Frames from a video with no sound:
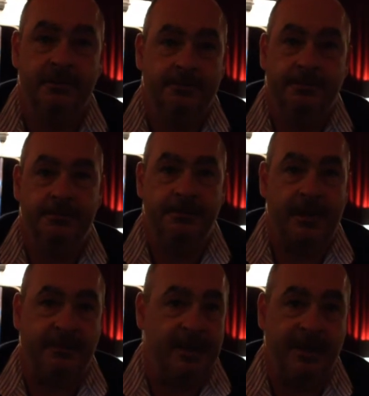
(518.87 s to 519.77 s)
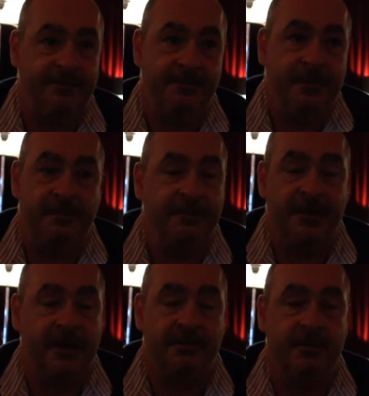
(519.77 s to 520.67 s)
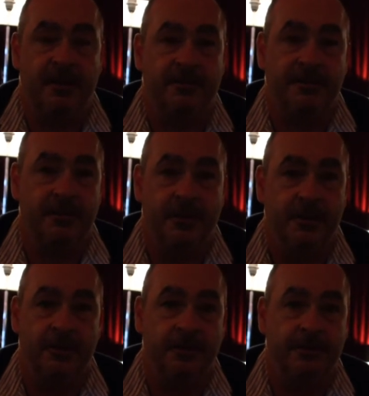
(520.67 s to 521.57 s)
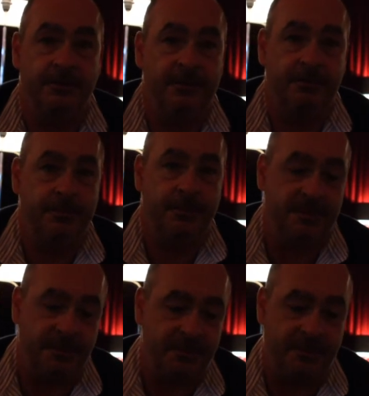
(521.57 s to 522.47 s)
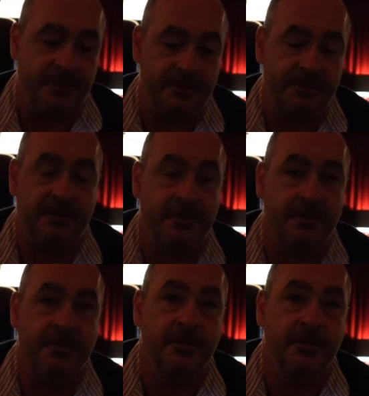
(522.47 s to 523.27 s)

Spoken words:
I have people flying all over the world, just experience a certain.